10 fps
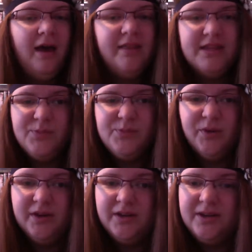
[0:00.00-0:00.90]
This
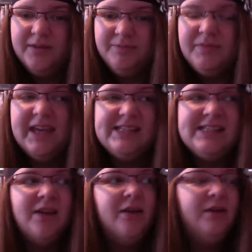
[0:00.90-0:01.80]
book is
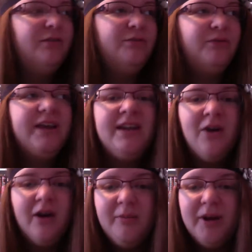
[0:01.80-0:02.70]
friggin'
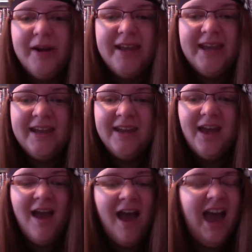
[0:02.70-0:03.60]
heartbreaking.
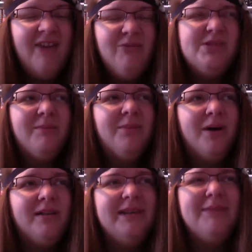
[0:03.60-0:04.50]
I was
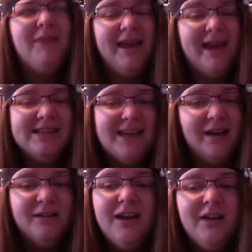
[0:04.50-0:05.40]
bawling my eyes
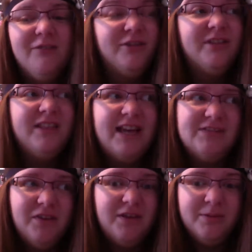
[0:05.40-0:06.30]
out for the
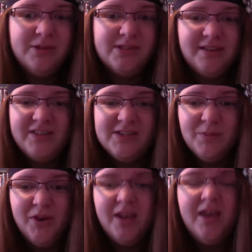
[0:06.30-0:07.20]
last 50% of this
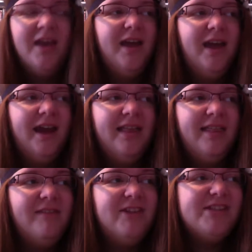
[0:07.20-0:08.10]
book, and I
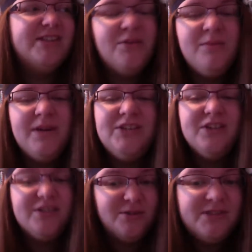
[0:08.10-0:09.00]
loved it so much.
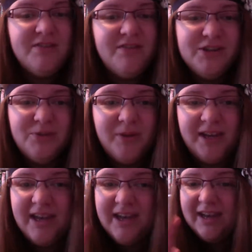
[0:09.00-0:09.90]
As soon as I finished
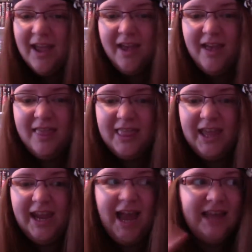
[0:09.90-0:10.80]
reading it,
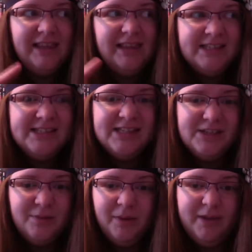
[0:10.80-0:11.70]
like, I lent it
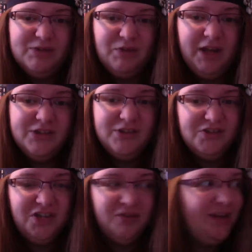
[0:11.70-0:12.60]
to my best friend so
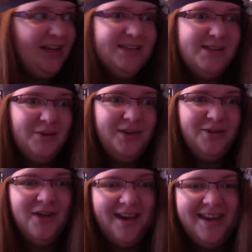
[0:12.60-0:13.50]
she could read it so we could
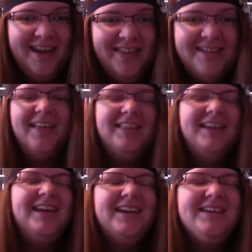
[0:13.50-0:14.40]
cry together.
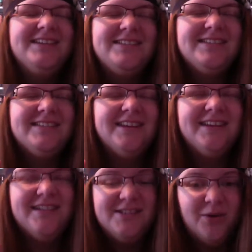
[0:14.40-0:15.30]
Like, it is
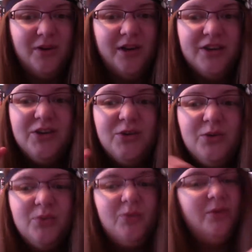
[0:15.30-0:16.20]
so good.
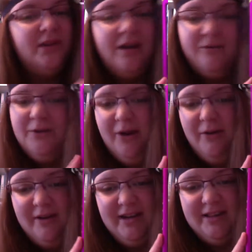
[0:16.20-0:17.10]
You will not regret
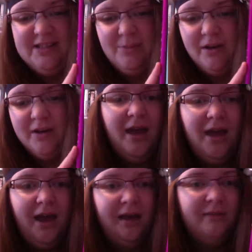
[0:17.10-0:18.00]
reading this book.
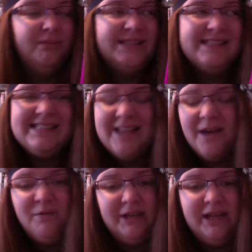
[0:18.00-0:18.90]
This is
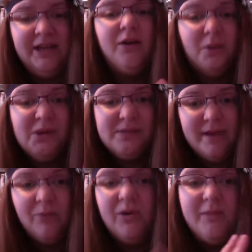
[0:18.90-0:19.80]
definitely going to
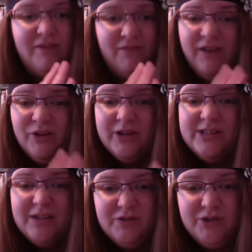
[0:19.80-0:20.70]
be one of my
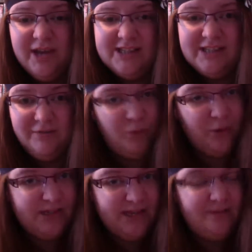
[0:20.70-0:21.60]
favorites of
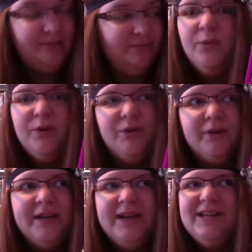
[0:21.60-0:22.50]
2014. When you
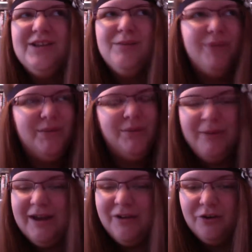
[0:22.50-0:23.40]
read it, be
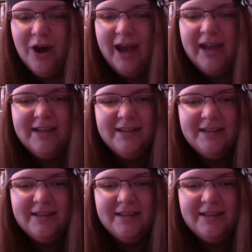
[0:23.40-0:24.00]
prepared to cry.